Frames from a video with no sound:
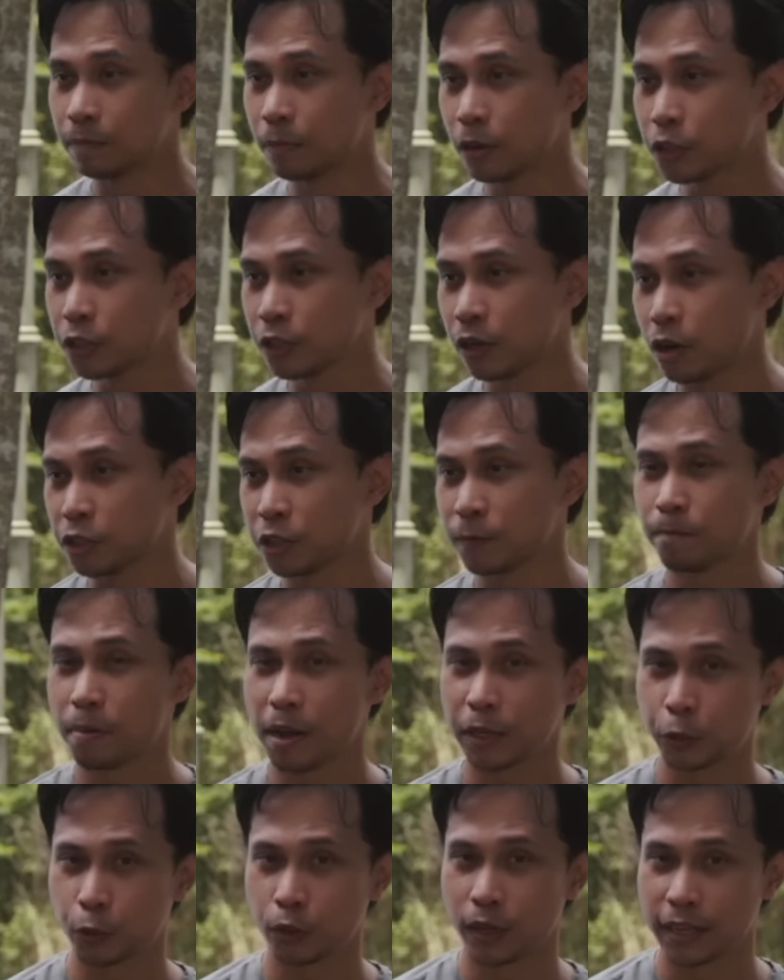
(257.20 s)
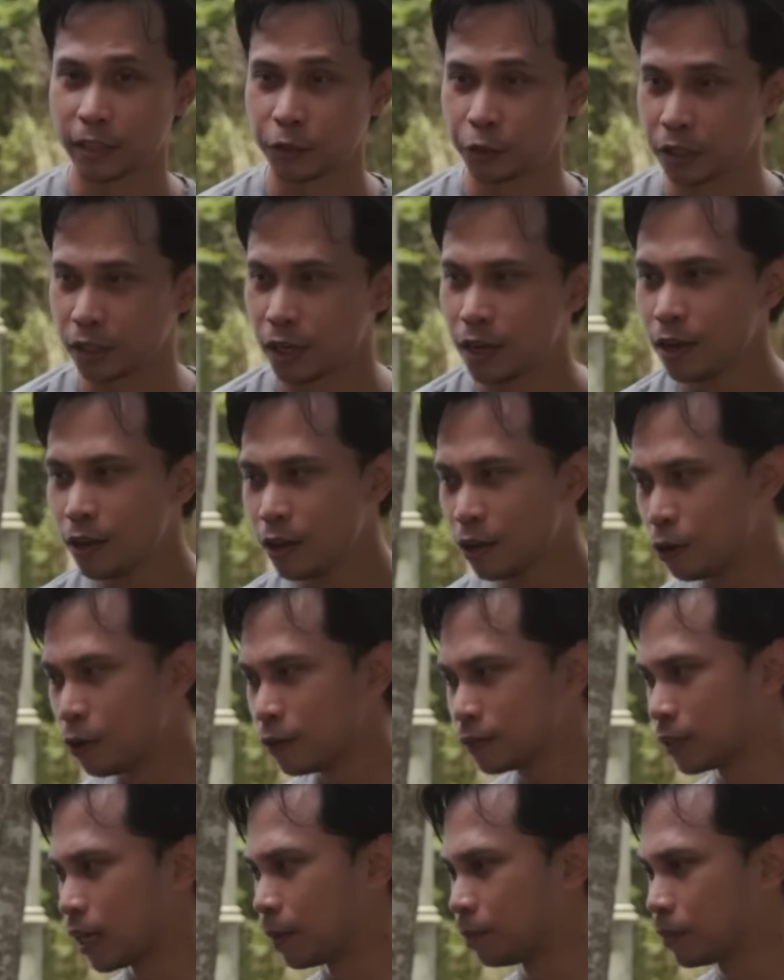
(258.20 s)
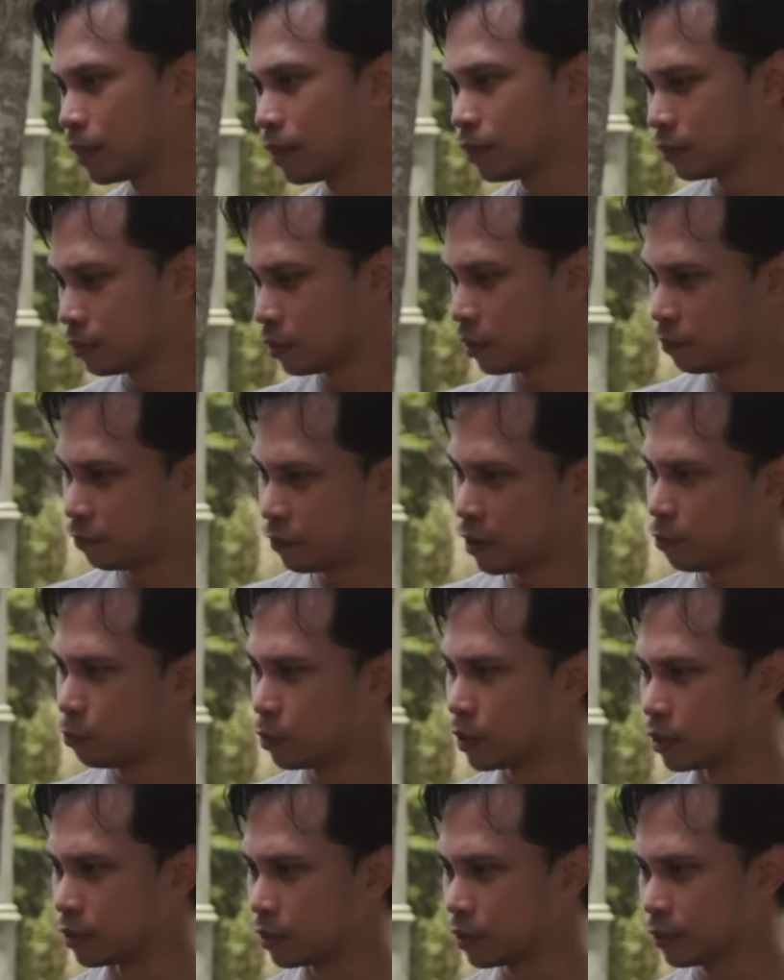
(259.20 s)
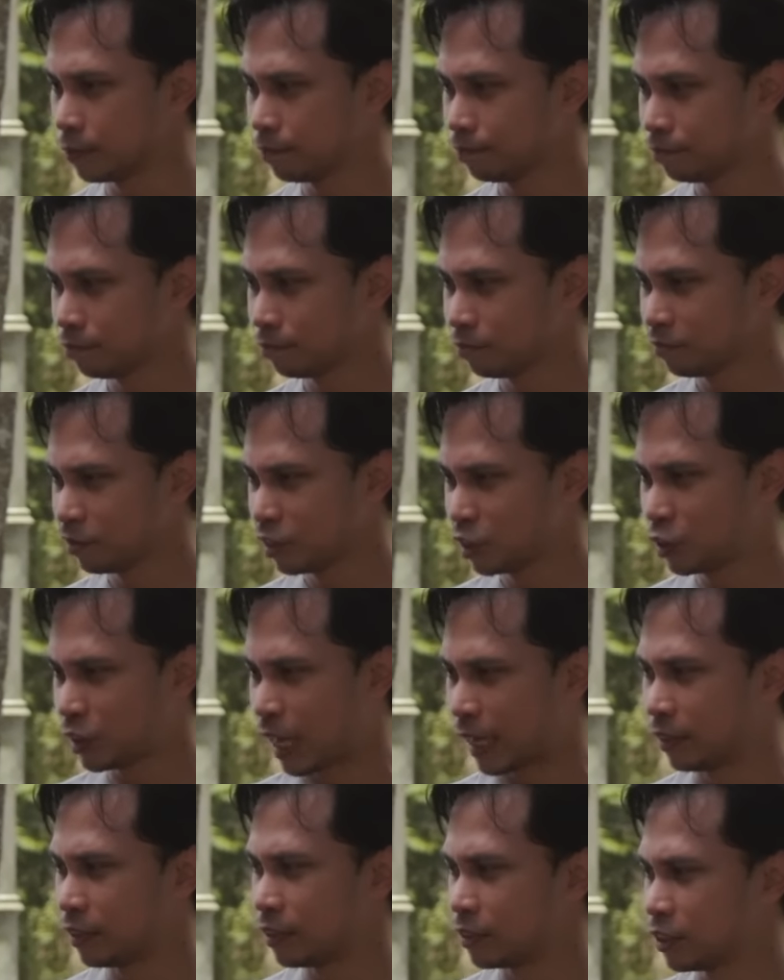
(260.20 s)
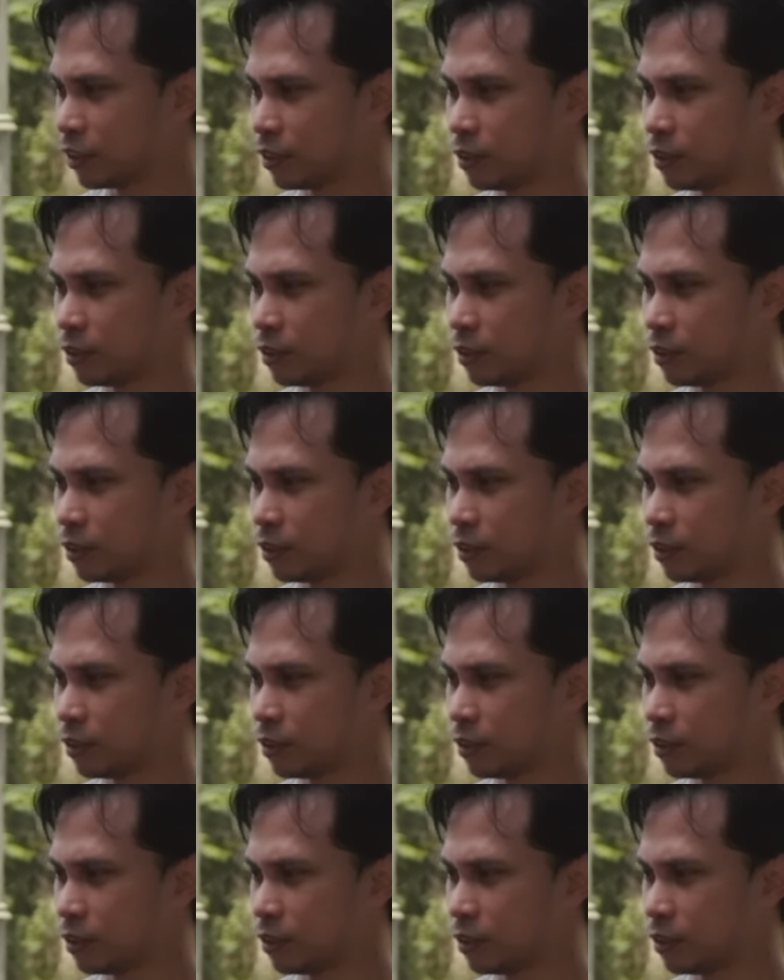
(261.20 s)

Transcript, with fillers: turbocharged petrol engine hooked up to the front wheels. Standard